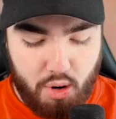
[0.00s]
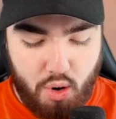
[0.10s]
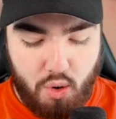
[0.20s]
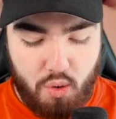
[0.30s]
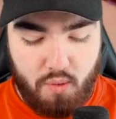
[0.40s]

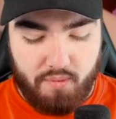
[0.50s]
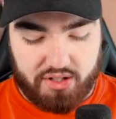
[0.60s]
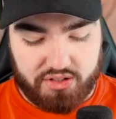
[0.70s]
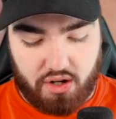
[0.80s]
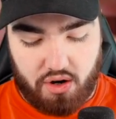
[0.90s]
Boom.
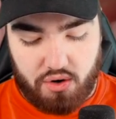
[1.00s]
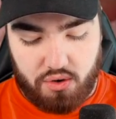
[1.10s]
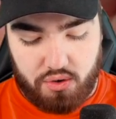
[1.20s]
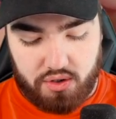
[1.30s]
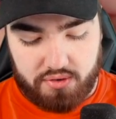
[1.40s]
Let's
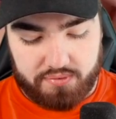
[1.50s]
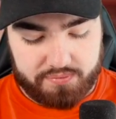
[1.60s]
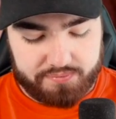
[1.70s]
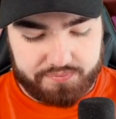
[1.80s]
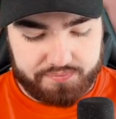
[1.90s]
go. All
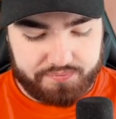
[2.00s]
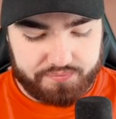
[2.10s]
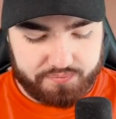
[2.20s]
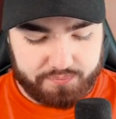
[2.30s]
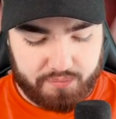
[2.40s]

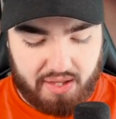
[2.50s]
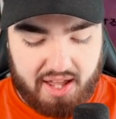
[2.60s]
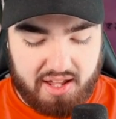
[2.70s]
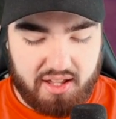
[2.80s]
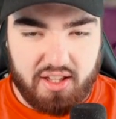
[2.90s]

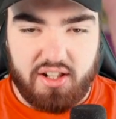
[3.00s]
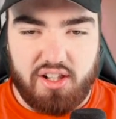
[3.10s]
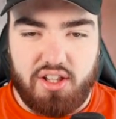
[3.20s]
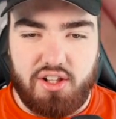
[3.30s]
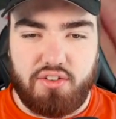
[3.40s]
right.
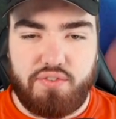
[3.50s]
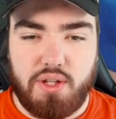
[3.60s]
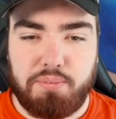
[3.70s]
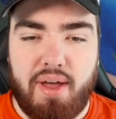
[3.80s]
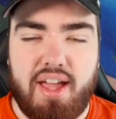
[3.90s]

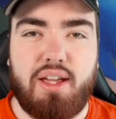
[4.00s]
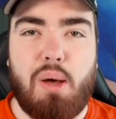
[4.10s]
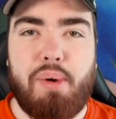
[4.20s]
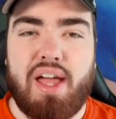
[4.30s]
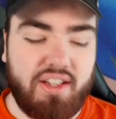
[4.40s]
First pack,
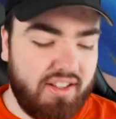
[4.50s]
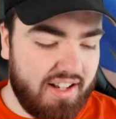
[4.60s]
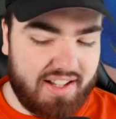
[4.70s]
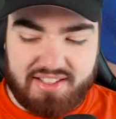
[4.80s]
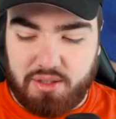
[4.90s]
a banger.
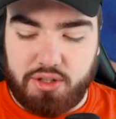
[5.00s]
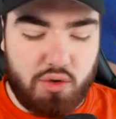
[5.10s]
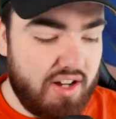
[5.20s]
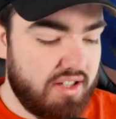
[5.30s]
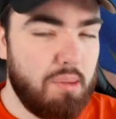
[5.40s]
Let's see what
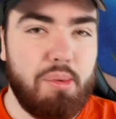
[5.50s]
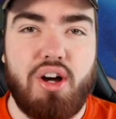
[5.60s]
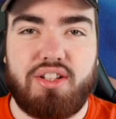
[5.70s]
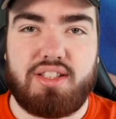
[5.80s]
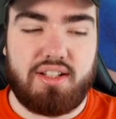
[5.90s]
the rest of the
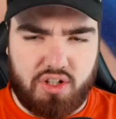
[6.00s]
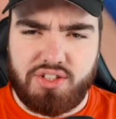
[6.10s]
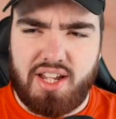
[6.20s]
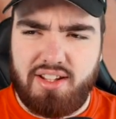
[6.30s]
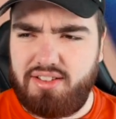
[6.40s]
box
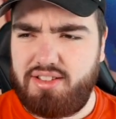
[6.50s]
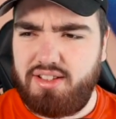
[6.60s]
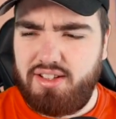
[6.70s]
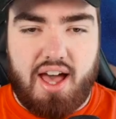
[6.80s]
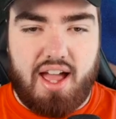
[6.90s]
contains.
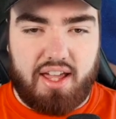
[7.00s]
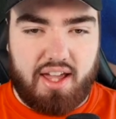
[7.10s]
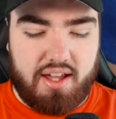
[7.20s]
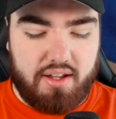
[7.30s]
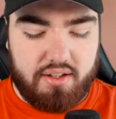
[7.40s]
All right,
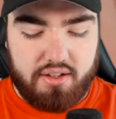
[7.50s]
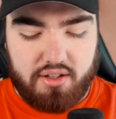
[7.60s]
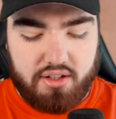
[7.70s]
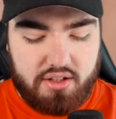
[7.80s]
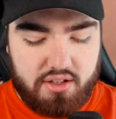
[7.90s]
okay.
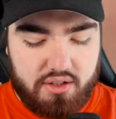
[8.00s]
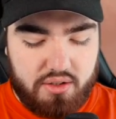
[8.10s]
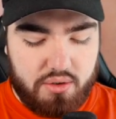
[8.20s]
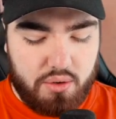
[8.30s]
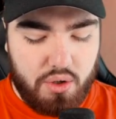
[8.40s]

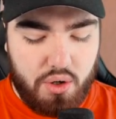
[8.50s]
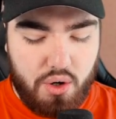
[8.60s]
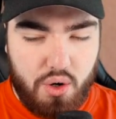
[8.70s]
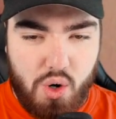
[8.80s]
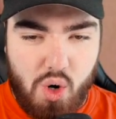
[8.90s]

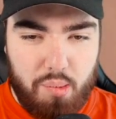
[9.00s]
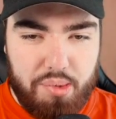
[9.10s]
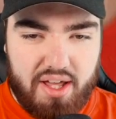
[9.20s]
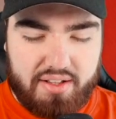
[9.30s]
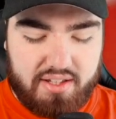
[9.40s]
Ooh,
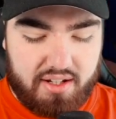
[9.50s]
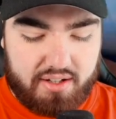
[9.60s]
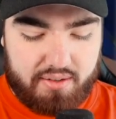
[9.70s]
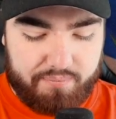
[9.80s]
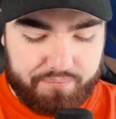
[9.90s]
Beartic,